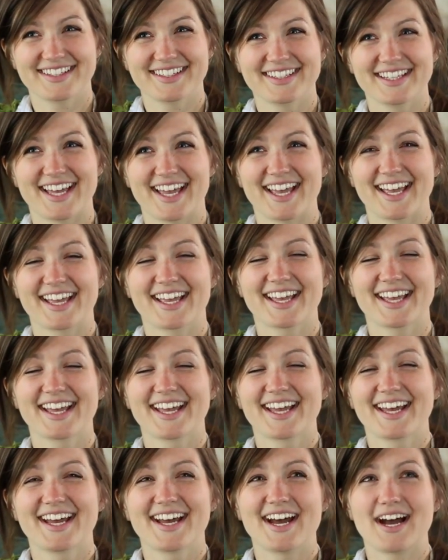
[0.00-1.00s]
Like
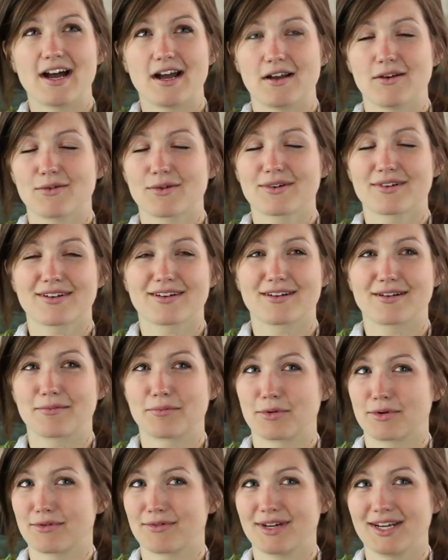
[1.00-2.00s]
I ordered a
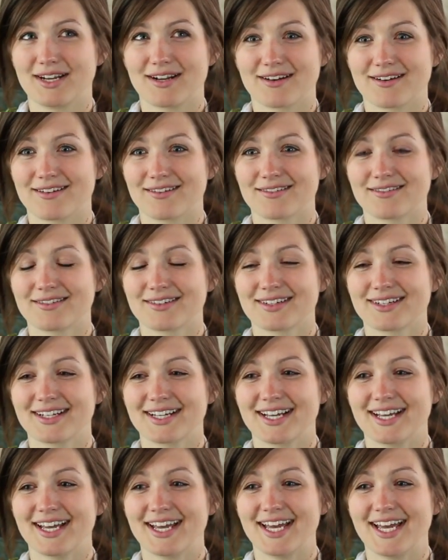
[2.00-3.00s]
burrito
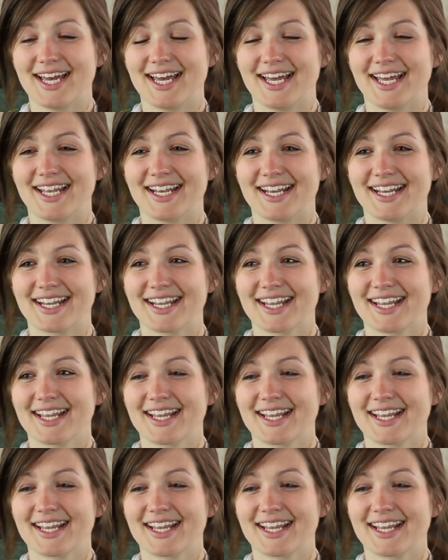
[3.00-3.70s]
and